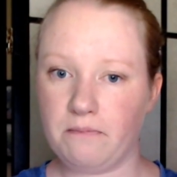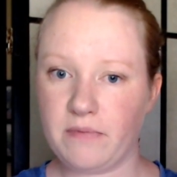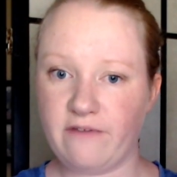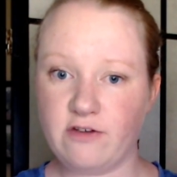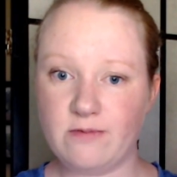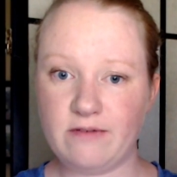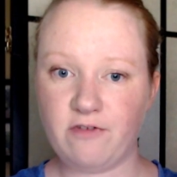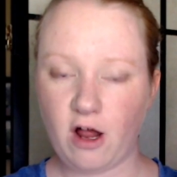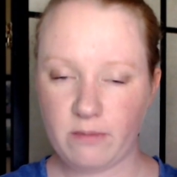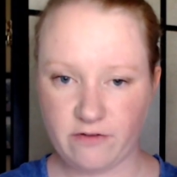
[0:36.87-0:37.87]
if you've been
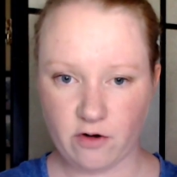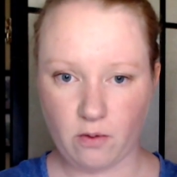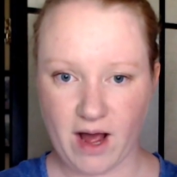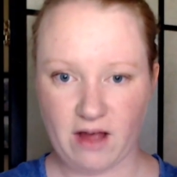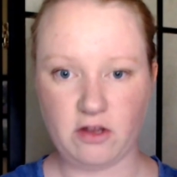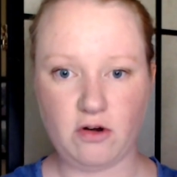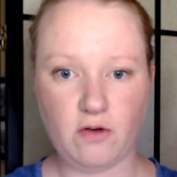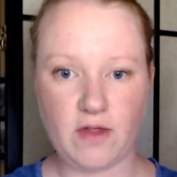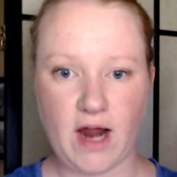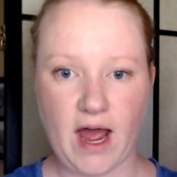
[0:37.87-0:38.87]
following me for a while, you
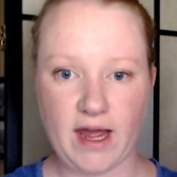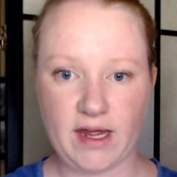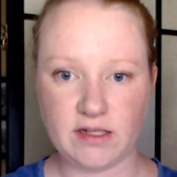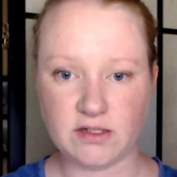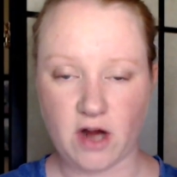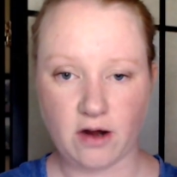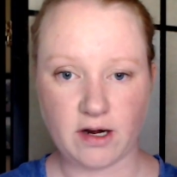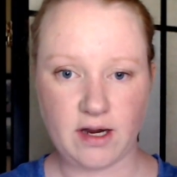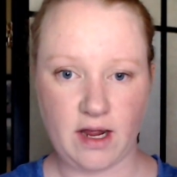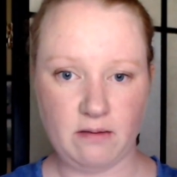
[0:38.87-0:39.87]
know that I
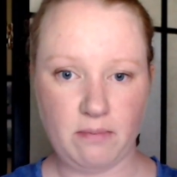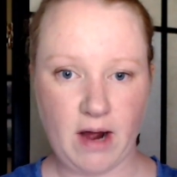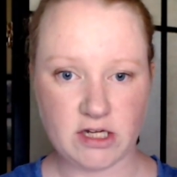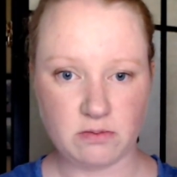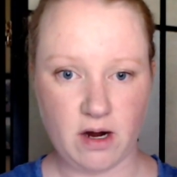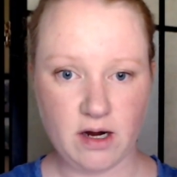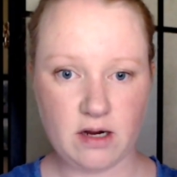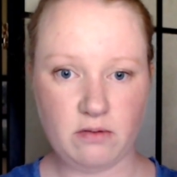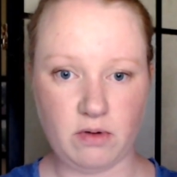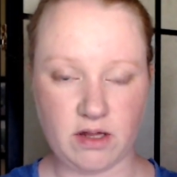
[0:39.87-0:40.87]
started in Poshmark
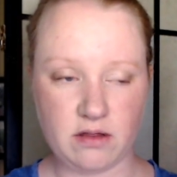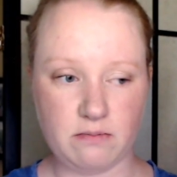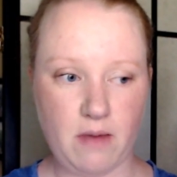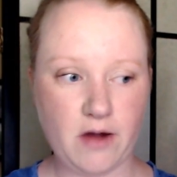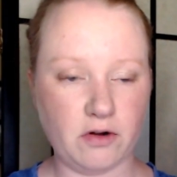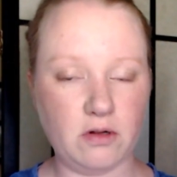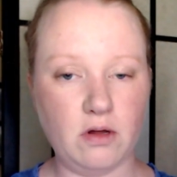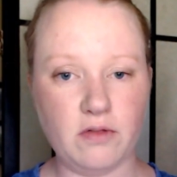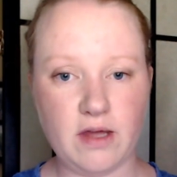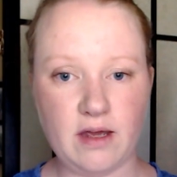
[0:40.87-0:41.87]
with modern
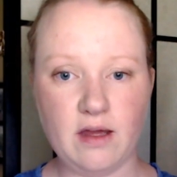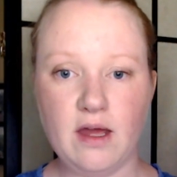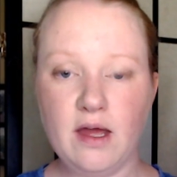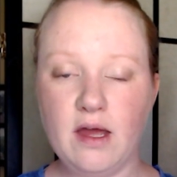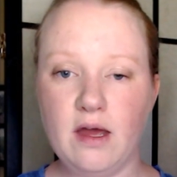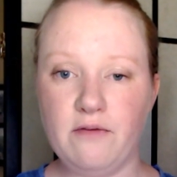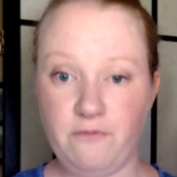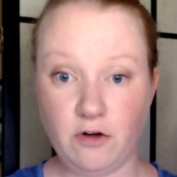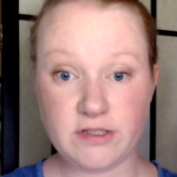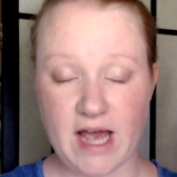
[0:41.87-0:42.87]
clothing
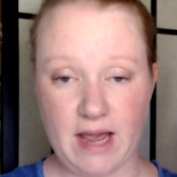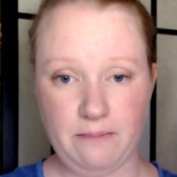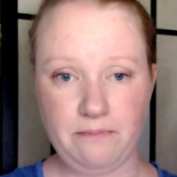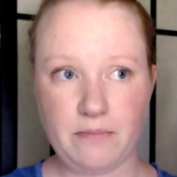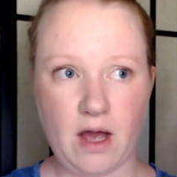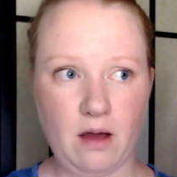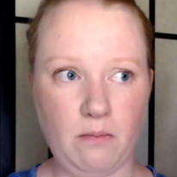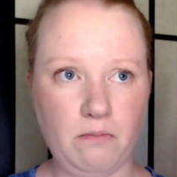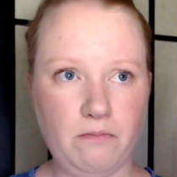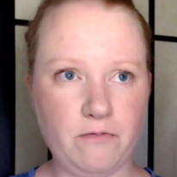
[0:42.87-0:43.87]
full-time
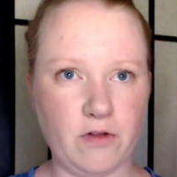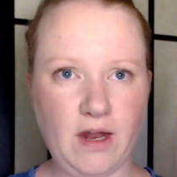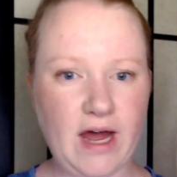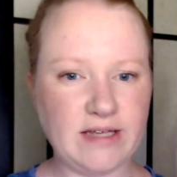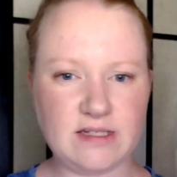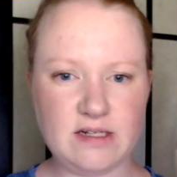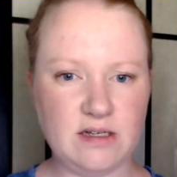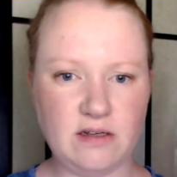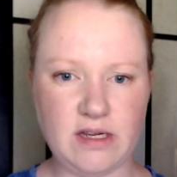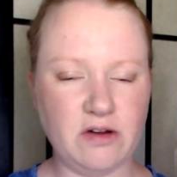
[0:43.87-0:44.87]
for the last
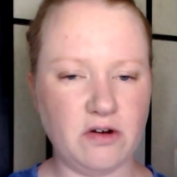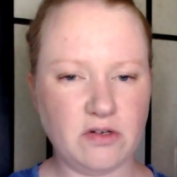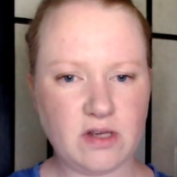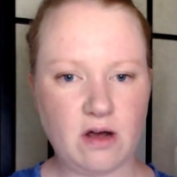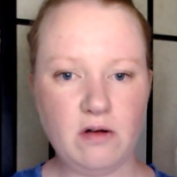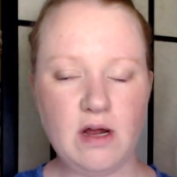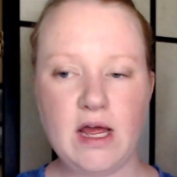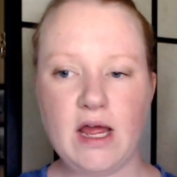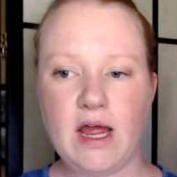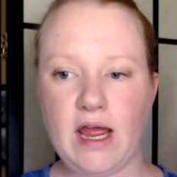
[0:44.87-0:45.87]
year or so.
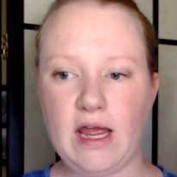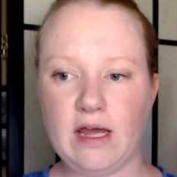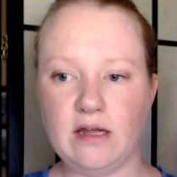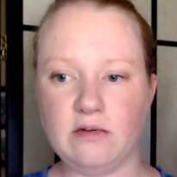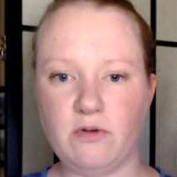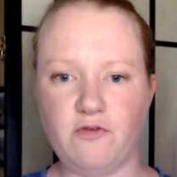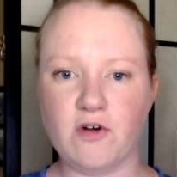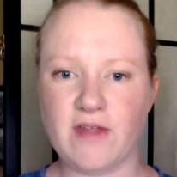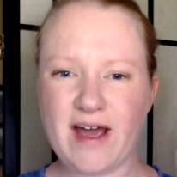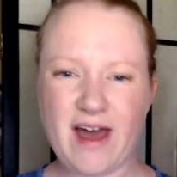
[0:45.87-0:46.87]
And
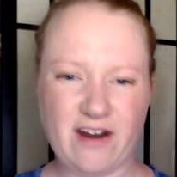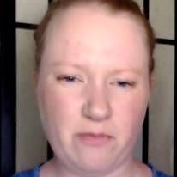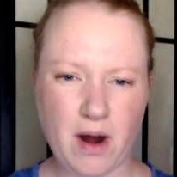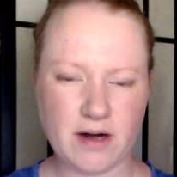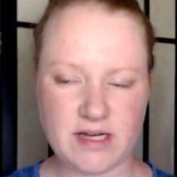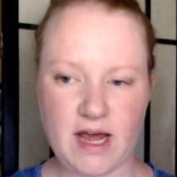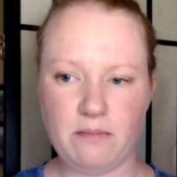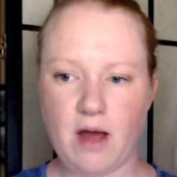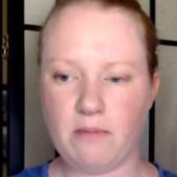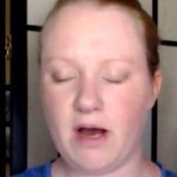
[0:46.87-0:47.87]
before that, kind of
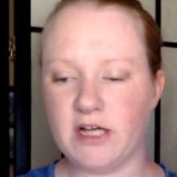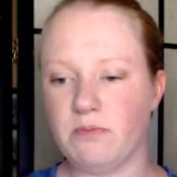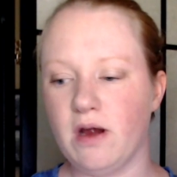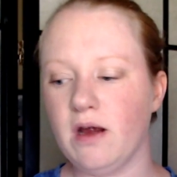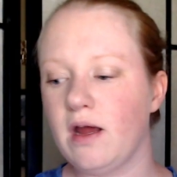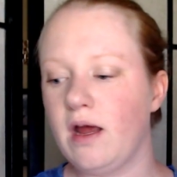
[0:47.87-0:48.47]
part-time on Poshmark.